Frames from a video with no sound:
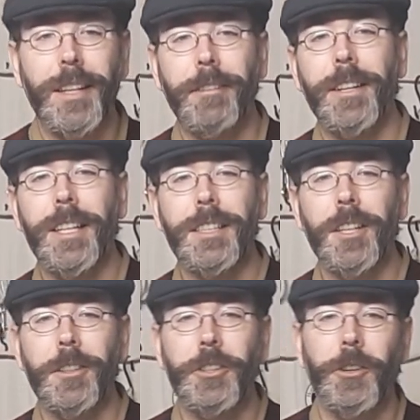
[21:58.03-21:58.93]
Give a kiss
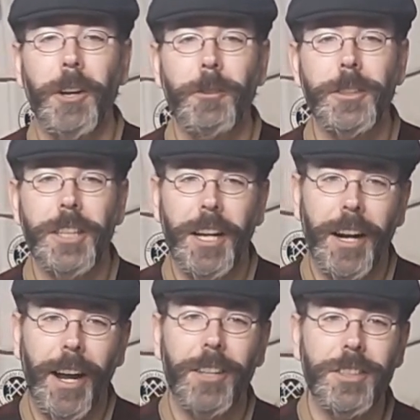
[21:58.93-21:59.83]
hug to your loved ones,
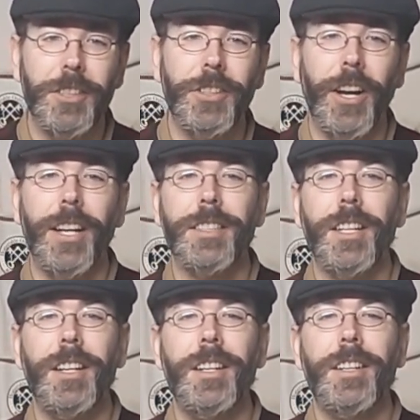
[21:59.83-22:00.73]
and I'll see you guys
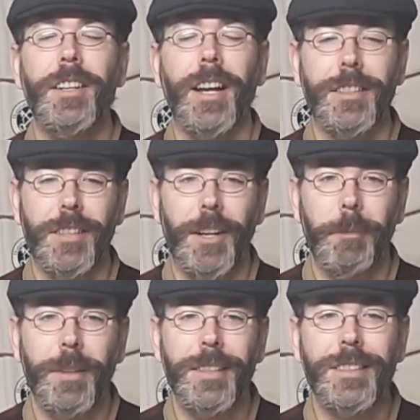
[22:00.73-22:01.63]
next
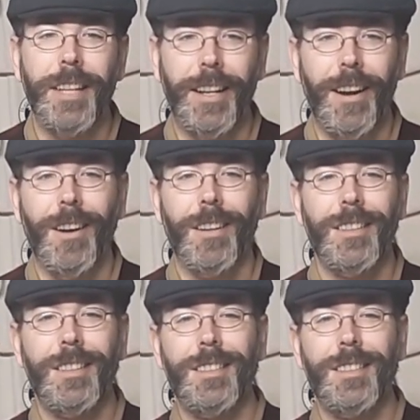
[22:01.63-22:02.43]
time. Take care.